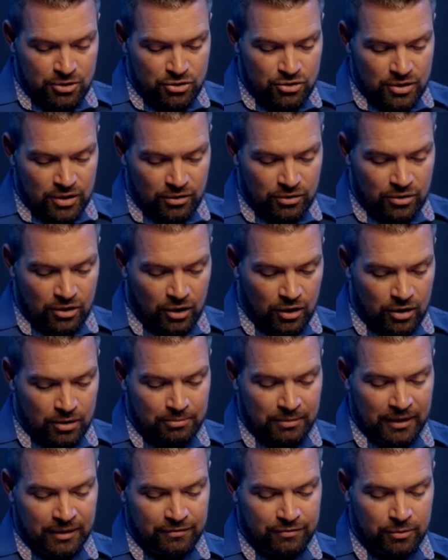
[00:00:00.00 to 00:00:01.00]
you shall call
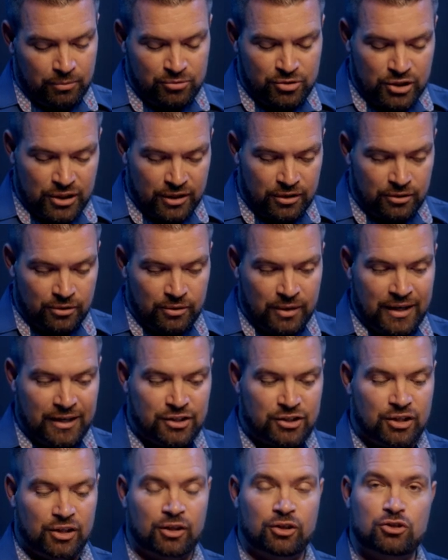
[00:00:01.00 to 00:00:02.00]
me from
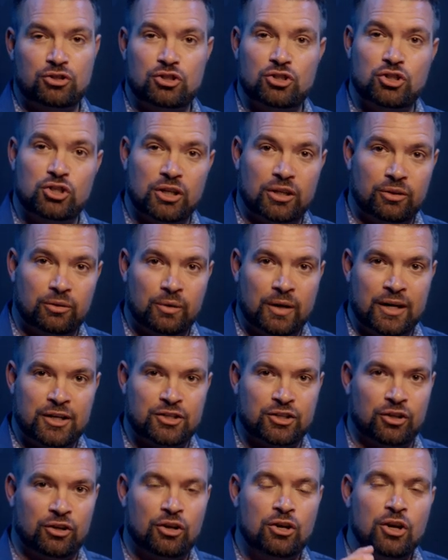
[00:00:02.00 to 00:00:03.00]
generation to
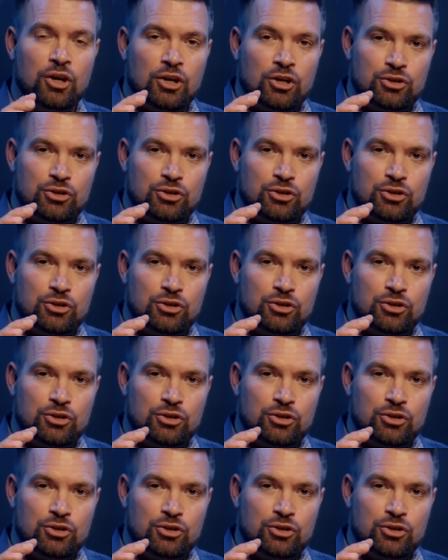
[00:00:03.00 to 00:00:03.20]
generation.